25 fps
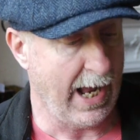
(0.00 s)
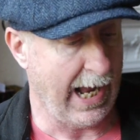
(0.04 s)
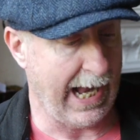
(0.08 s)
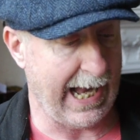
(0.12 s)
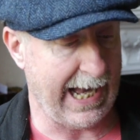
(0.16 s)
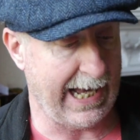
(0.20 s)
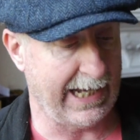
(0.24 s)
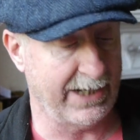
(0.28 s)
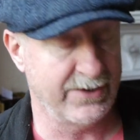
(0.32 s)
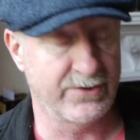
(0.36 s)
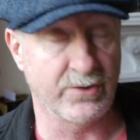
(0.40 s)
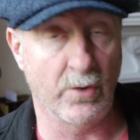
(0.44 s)

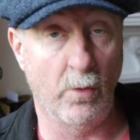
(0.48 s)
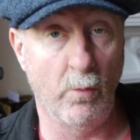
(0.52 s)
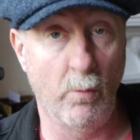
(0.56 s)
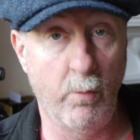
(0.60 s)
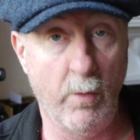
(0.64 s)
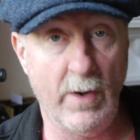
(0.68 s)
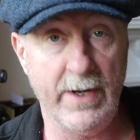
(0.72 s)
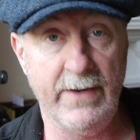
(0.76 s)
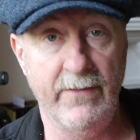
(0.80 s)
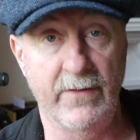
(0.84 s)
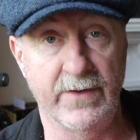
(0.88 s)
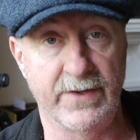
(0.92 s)
And
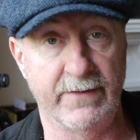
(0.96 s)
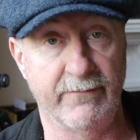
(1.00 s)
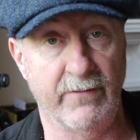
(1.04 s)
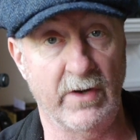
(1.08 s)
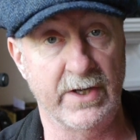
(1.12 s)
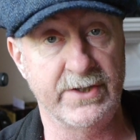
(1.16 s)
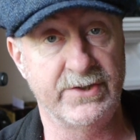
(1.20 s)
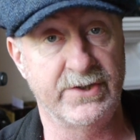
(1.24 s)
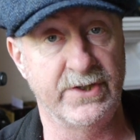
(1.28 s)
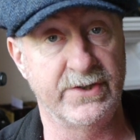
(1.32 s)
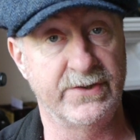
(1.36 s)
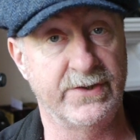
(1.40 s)
one of the
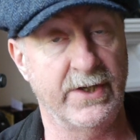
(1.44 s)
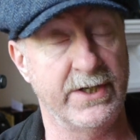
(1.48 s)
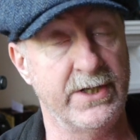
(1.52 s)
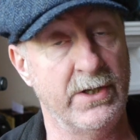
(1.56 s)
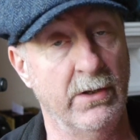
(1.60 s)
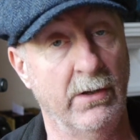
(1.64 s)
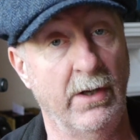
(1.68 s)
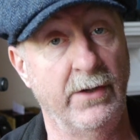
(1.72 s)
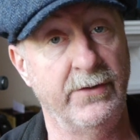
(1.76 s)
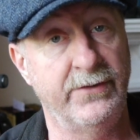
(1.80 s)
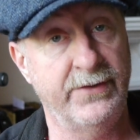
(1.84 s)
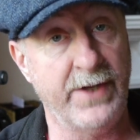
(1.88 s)
devices that
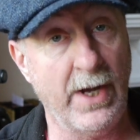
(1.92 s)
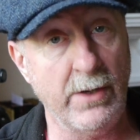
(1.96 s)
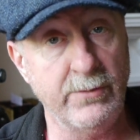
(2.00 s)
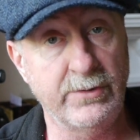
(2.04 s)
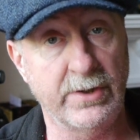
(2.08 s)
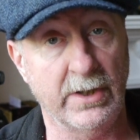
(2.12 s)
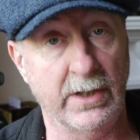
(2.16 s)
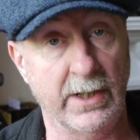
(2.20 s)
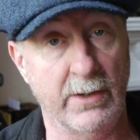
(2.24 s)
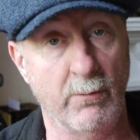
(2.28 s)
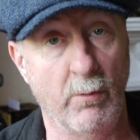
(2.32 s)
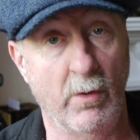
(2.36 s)
you'll
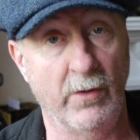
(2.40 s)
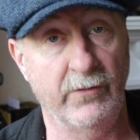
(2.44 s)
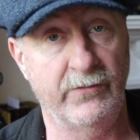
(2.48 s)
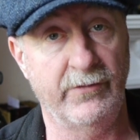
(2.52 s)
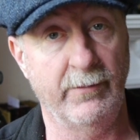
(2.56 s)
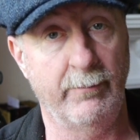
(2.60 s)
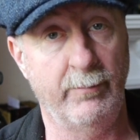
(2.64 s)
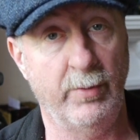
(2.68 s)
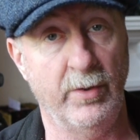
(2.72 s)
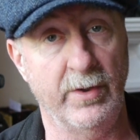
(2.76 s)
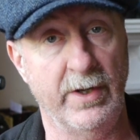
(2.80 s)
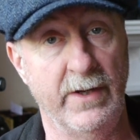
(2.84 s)
undoubtedly want to
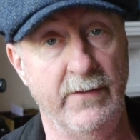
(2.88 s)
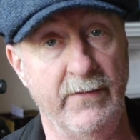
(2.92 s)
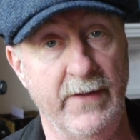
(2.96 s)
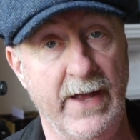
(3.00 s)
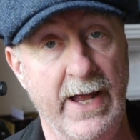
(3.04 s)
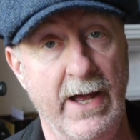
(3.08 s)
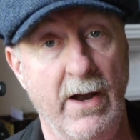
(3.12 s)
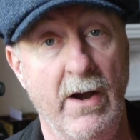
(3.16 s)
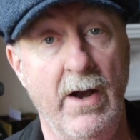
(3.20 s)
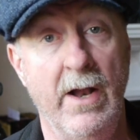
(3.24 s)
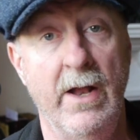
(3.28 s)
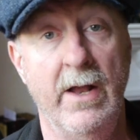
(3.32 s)
put in
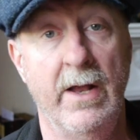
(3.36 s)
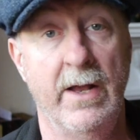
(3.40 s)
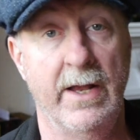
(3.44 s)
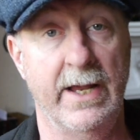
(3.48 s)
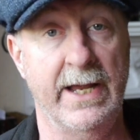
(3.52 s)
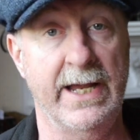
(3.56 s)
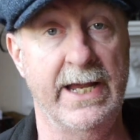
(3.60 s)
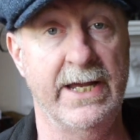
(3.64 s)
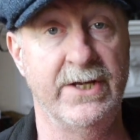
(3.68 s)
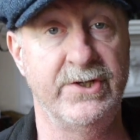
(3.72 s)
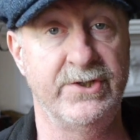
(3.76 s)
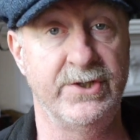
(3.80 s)
there
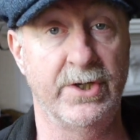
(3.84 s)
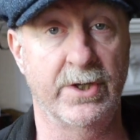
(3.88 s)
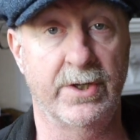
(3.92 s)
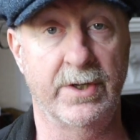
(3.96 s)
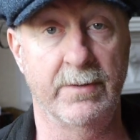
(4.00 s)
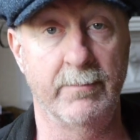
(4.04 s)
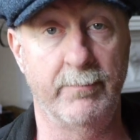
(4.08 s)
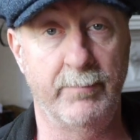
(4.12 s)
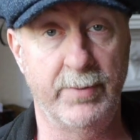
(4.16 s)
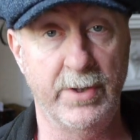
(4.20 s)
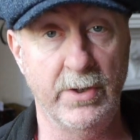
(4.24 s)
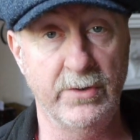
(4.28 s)
is your
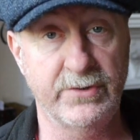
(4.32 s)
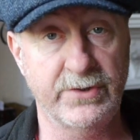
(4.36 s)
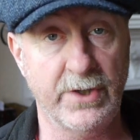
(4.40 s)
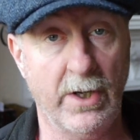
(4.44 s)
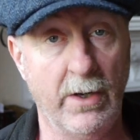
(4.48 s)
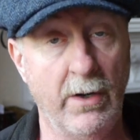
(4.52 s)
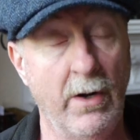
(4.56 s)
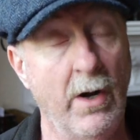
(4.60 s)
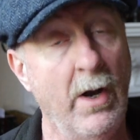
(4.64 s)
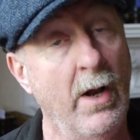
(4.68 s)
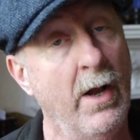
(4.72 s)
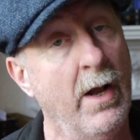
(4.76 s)
computer,